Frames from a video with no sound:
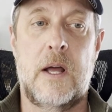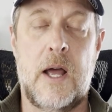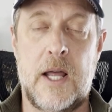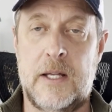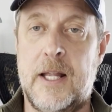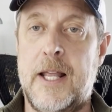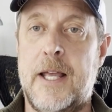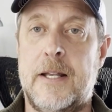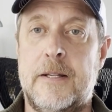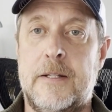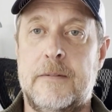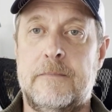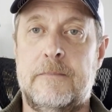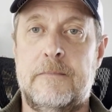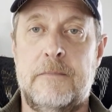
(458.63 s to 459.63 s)
on land.
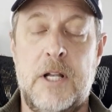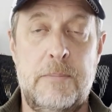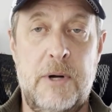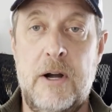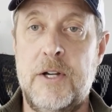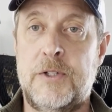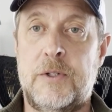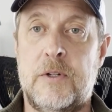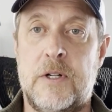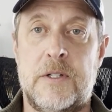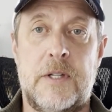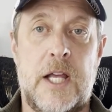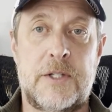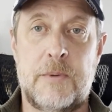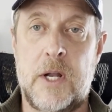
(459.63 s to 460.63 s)
They're prairie schooners,
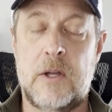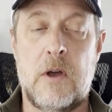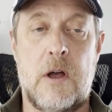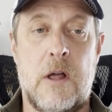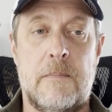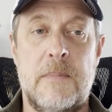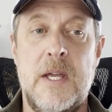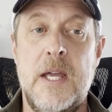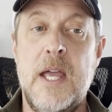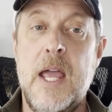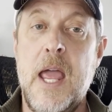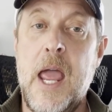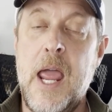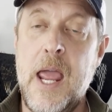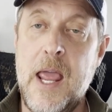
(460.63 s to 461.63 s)
that's what I call them.
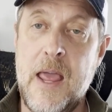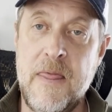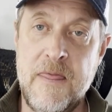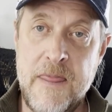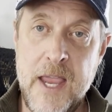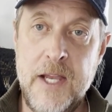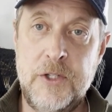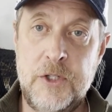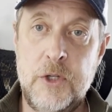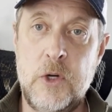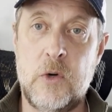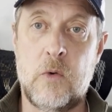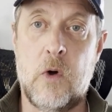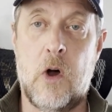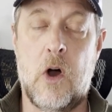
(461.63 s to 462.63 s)
And they
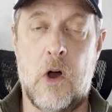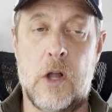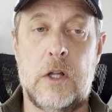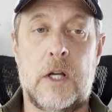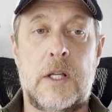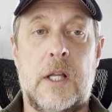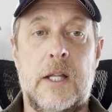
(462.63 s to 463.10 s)
too all look